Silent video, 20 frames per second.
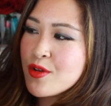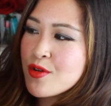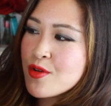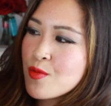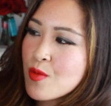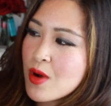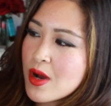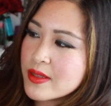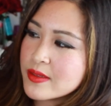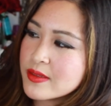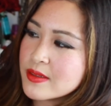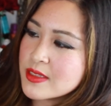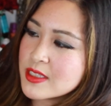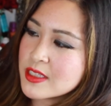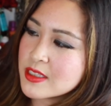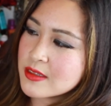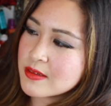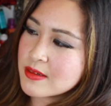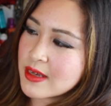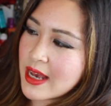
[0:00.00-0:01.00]
newer
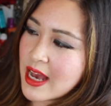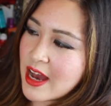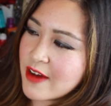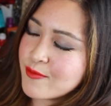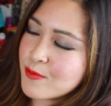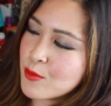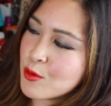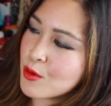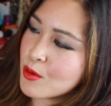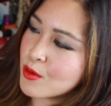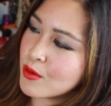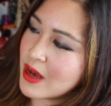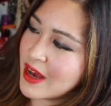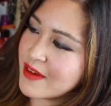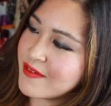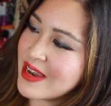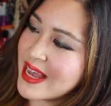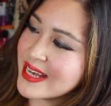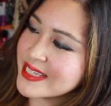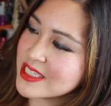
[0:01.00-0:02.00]
ones have
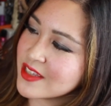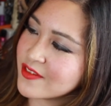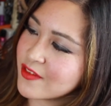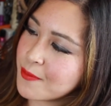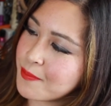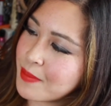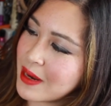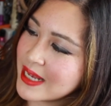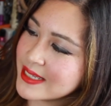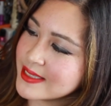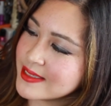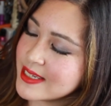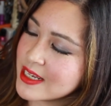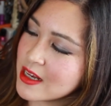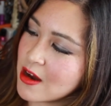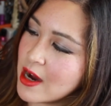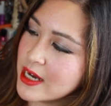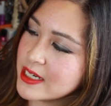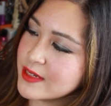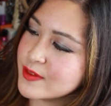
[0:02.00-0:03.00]
less of a plastic
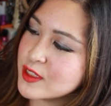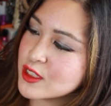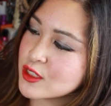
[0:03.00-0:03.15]
kind of